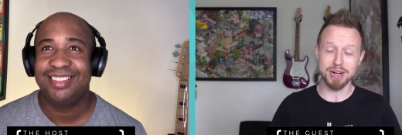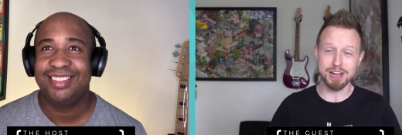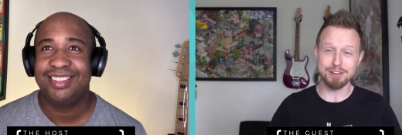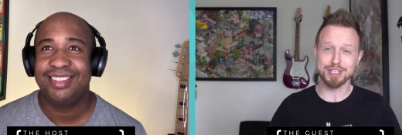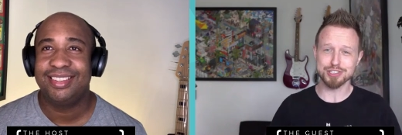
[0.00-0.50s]

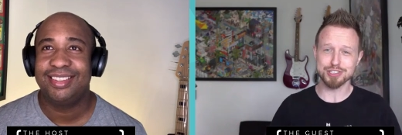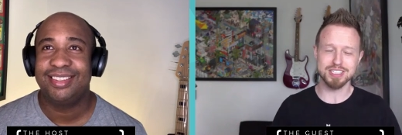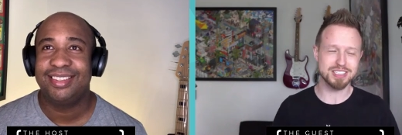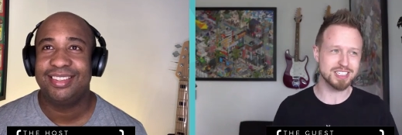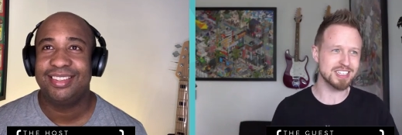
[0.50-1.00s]
Speaker 1: but I
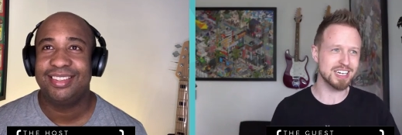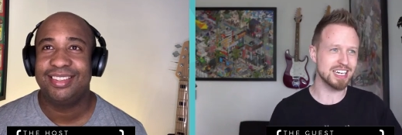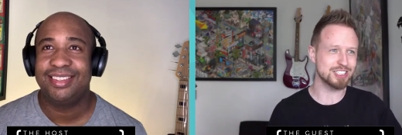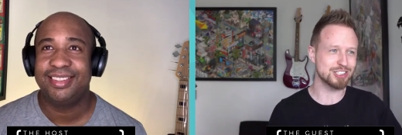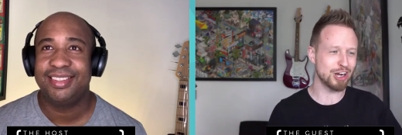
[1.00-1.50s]
eventually, because
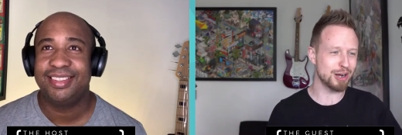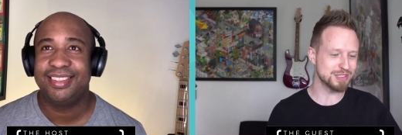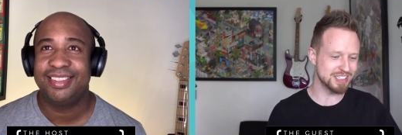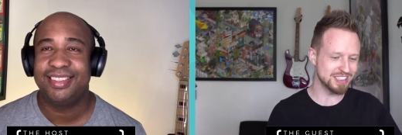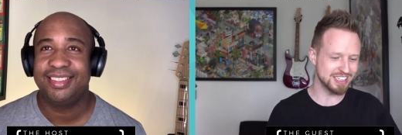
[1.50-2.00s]
I had
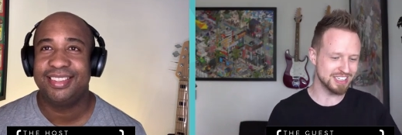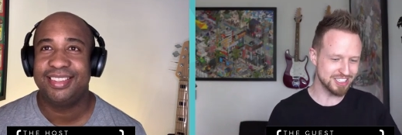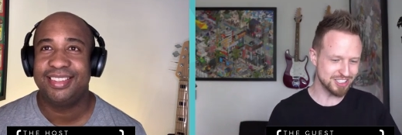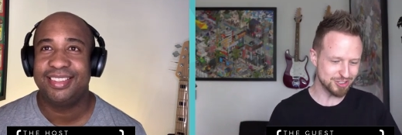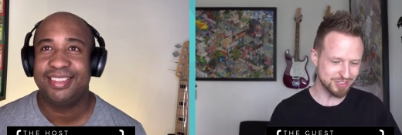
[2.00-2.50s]
jobs in the
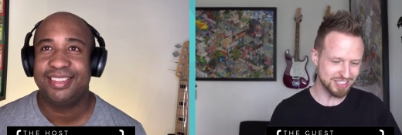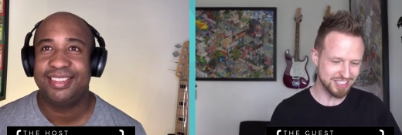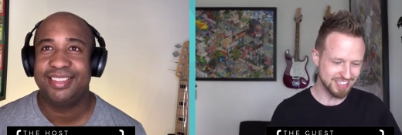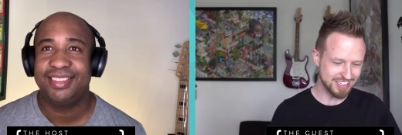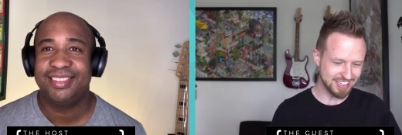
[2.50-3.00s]

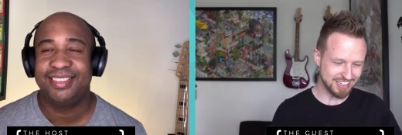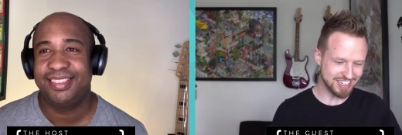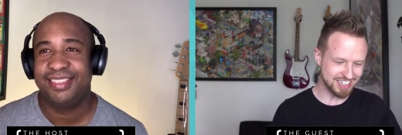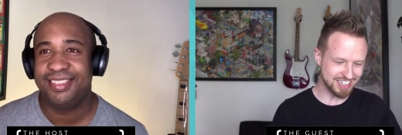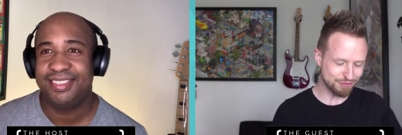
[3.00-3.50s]
industry
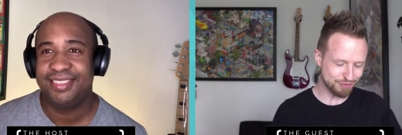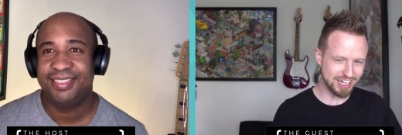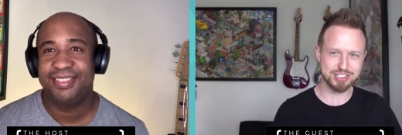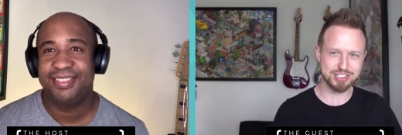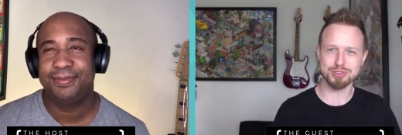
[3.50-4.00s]
uh, in
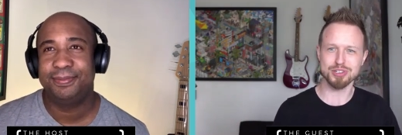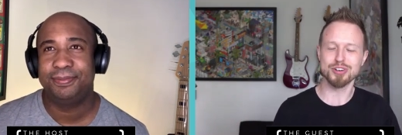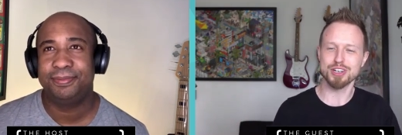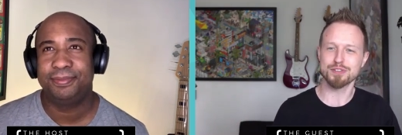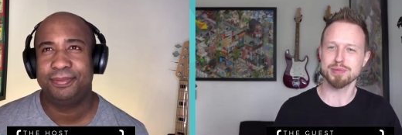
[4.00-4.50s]
Flash, I was
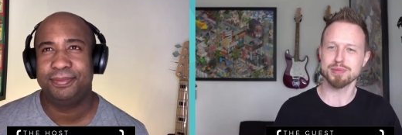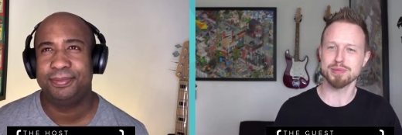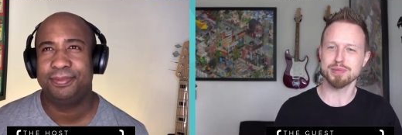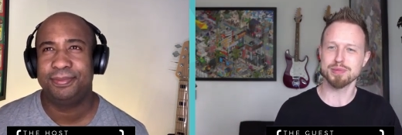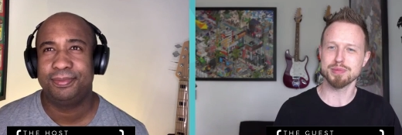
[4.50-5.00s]
learning from
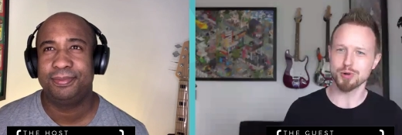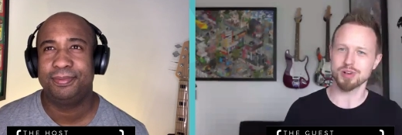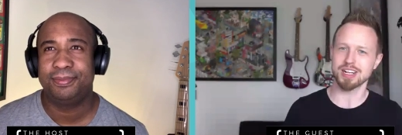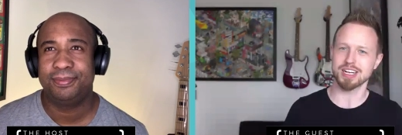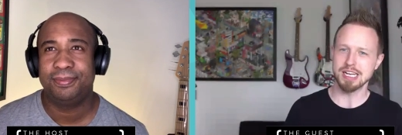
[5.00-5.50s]
other people who
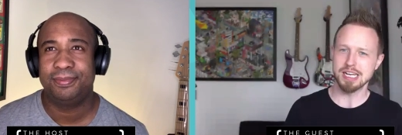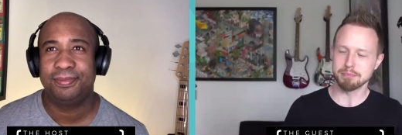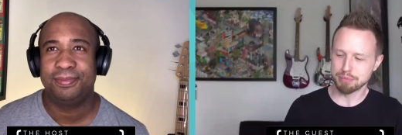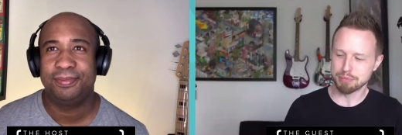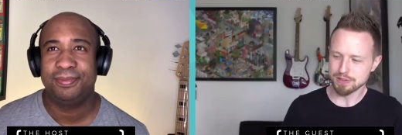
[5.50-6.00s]
were like
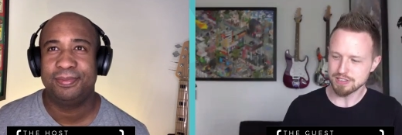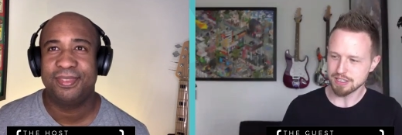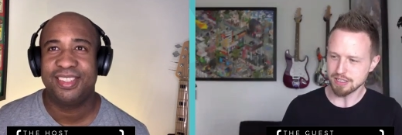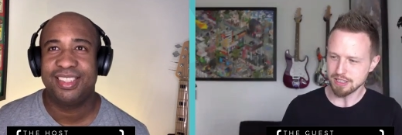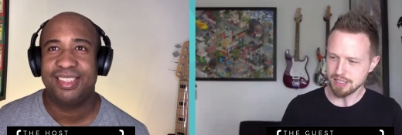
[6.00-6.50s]

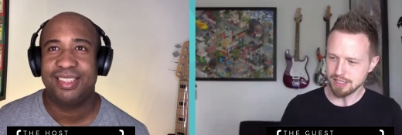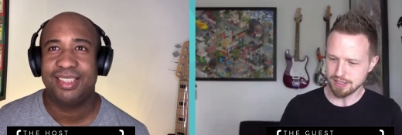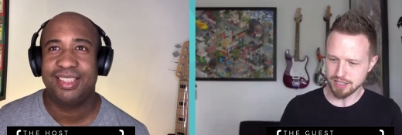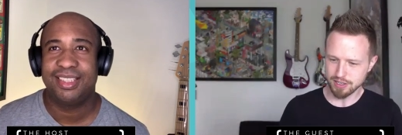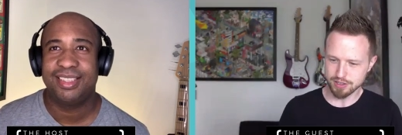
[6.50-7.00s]
building
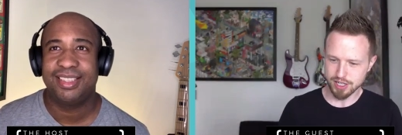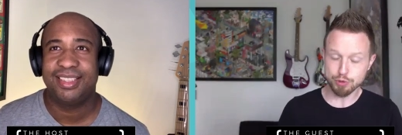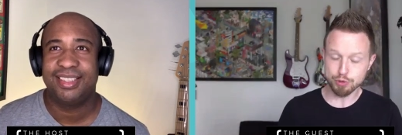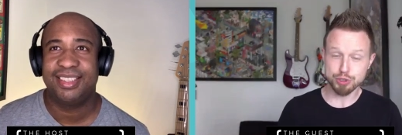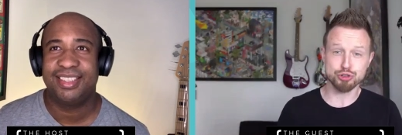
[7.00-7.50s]
their
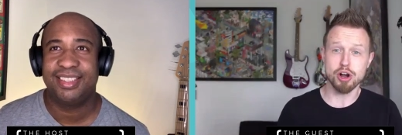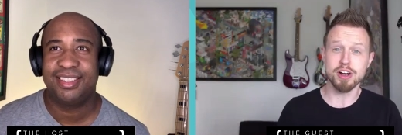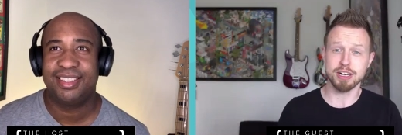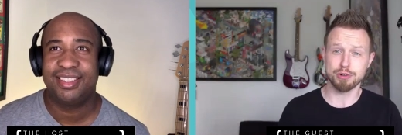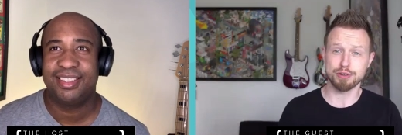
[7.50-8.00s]
they were
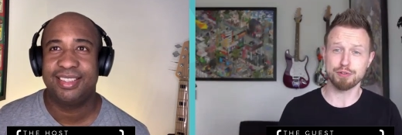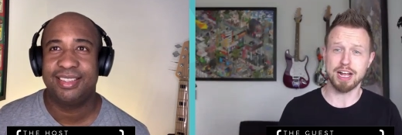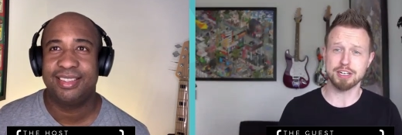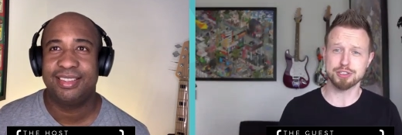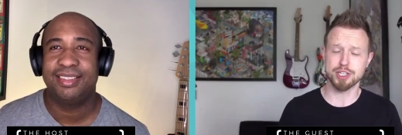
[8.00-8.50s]
drawing with
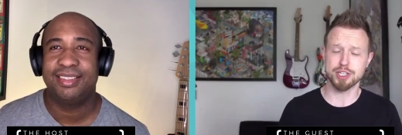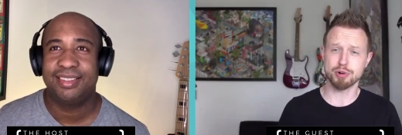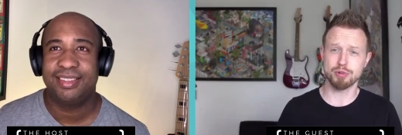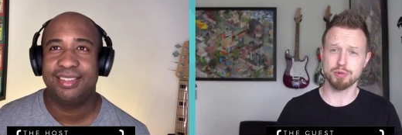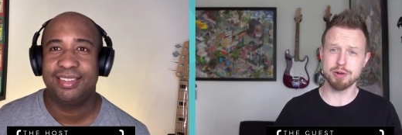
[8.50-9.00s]
flash so they
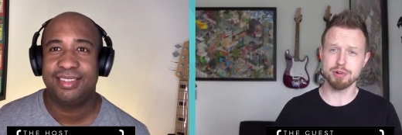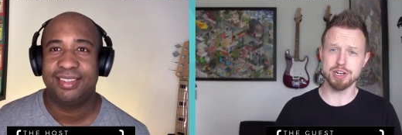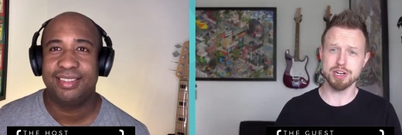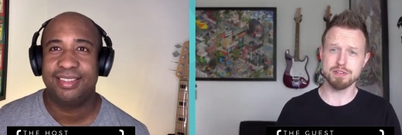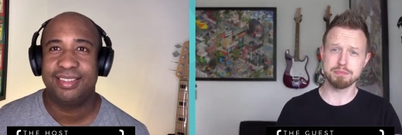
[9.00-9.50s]
were they
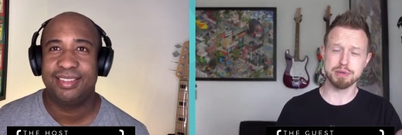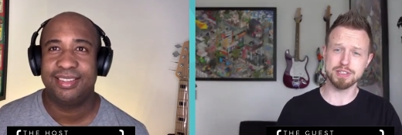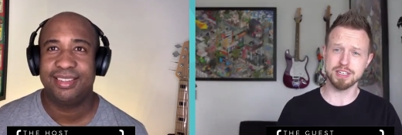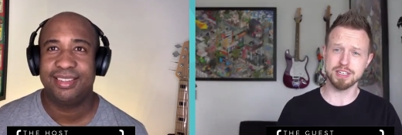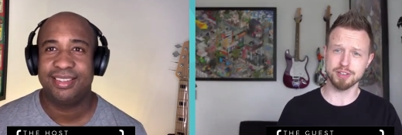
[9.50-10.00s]
were even
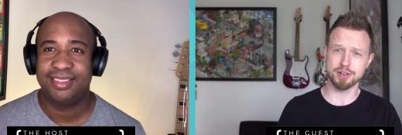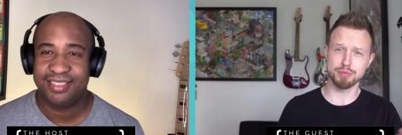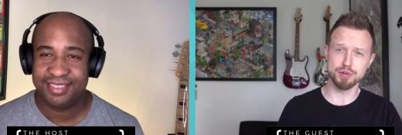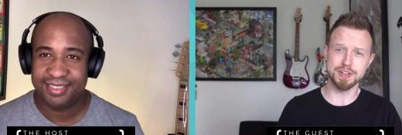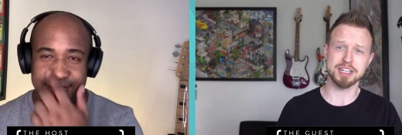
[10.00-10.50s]
building
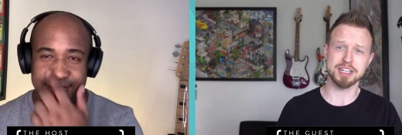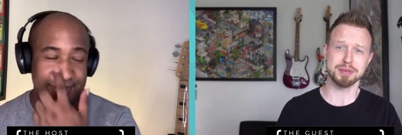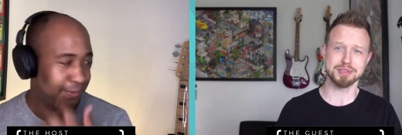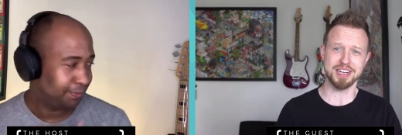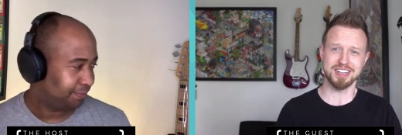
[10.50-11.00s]
their movie
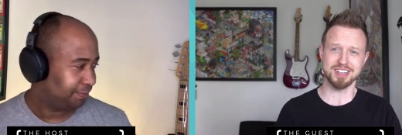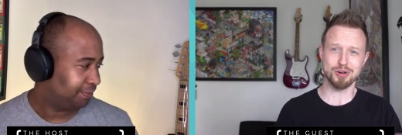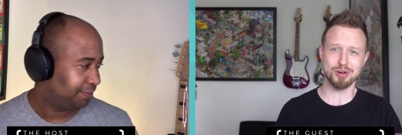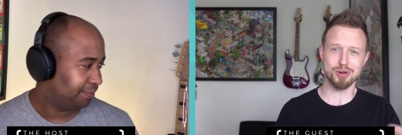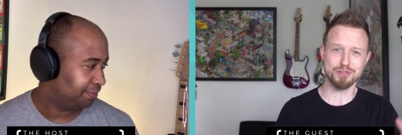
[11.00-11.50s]
clips and
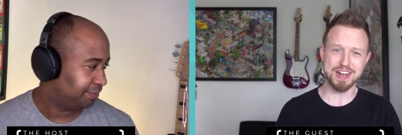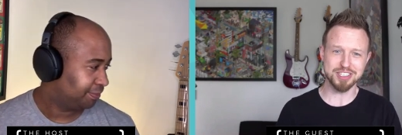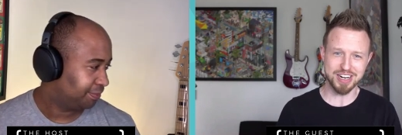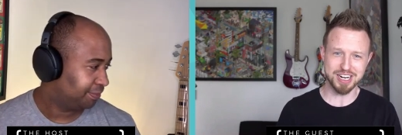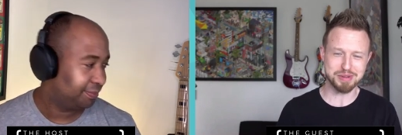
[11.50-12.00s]
the whole
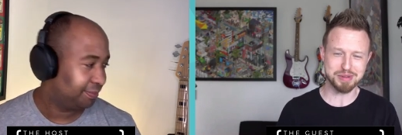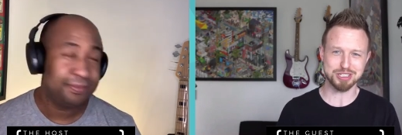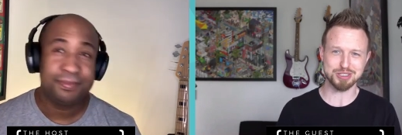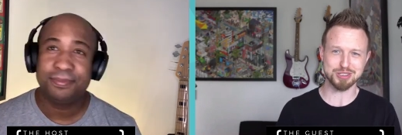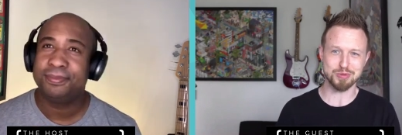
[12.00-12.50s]
vector
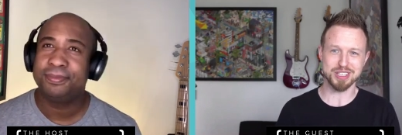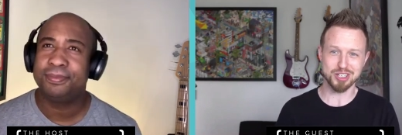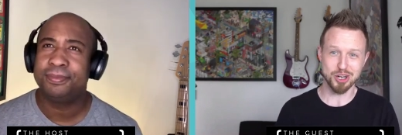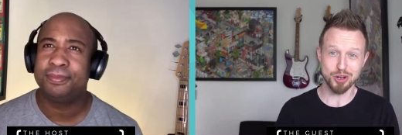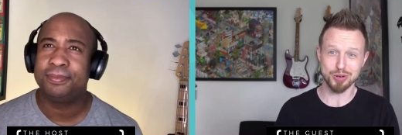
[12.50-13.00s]
animations
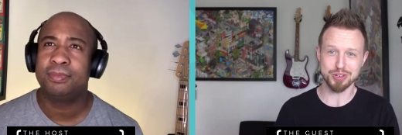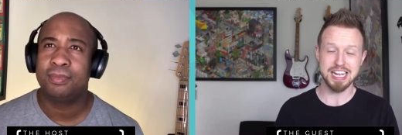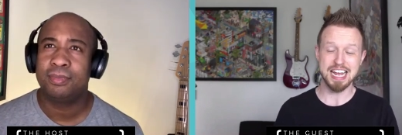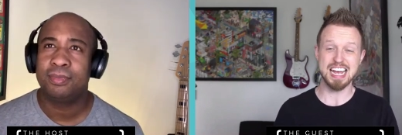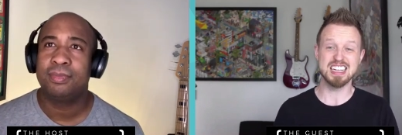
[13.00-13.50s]
with
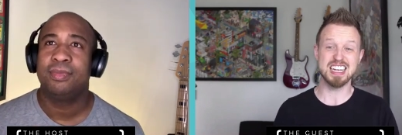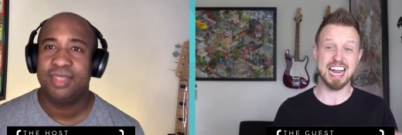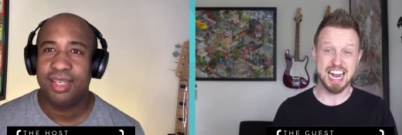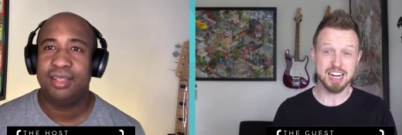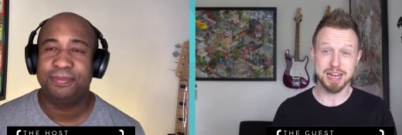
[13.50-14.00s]
code and
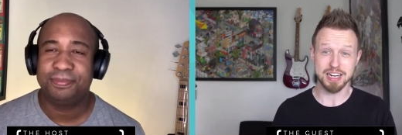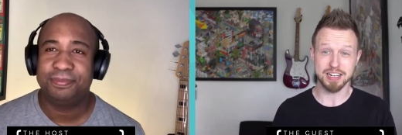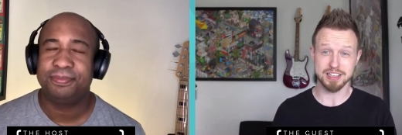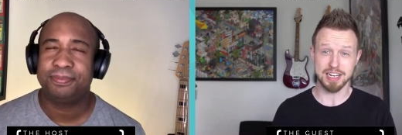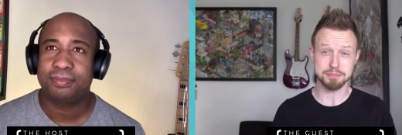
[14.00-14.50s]
then yeah.
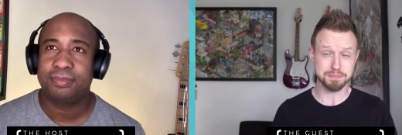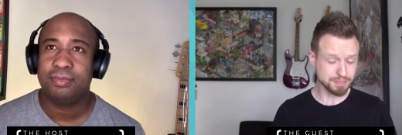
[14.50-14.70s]
animating that